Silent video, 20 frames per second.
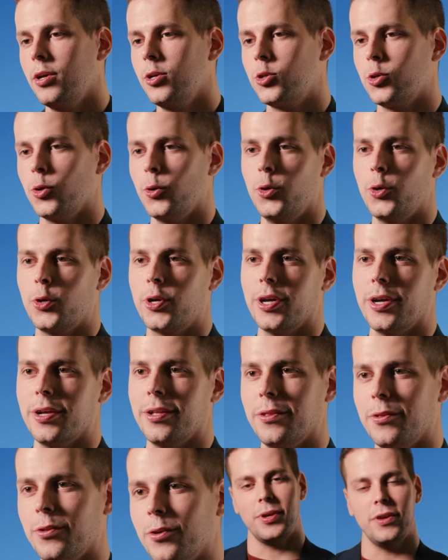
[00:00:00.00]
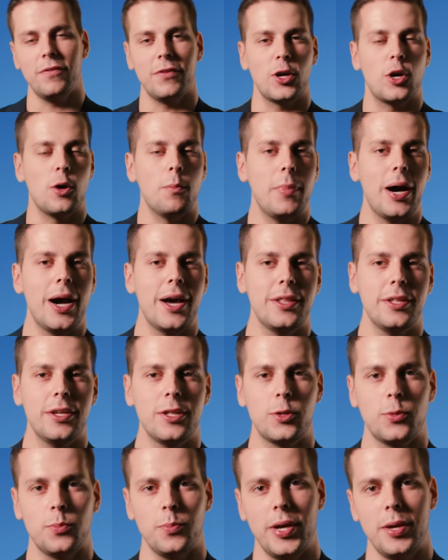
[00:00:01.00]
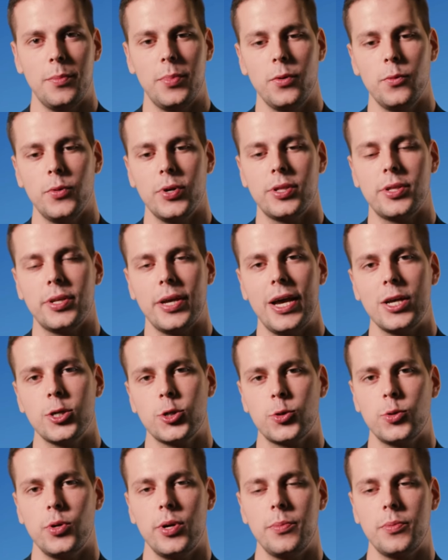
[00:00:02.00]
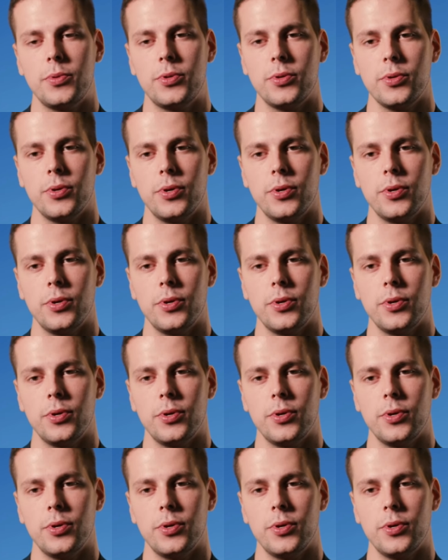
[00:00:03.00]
So you can even combine it maybe with sCrypt.